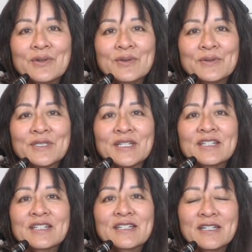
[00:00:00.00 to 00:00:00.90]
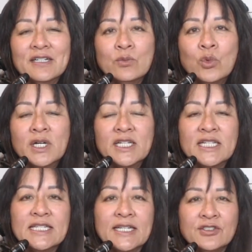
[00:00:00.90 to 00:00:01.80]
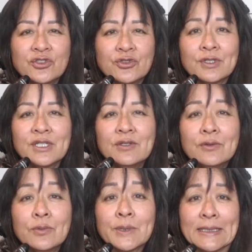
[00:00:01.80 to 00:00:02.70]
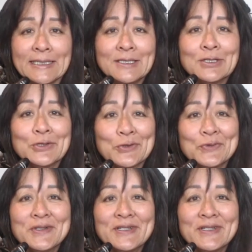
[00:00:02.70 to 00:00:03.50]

those, mm. what in nature can you relate to?